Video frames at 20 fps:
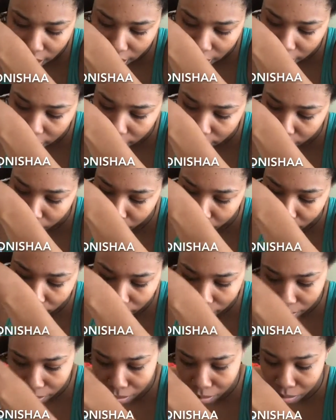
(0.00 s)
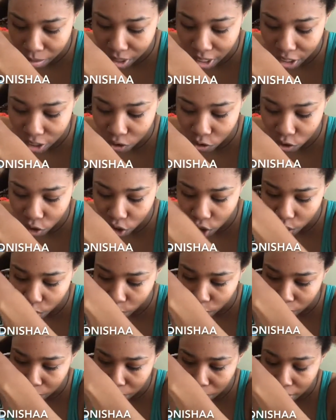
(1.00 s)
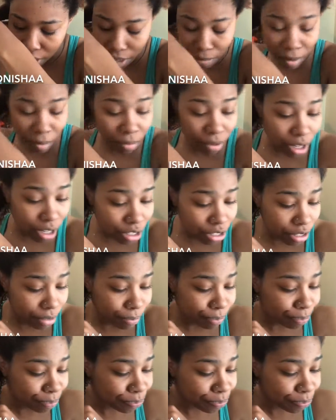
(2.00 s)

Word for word: at the bottom, but I usually do it with my dimming brush.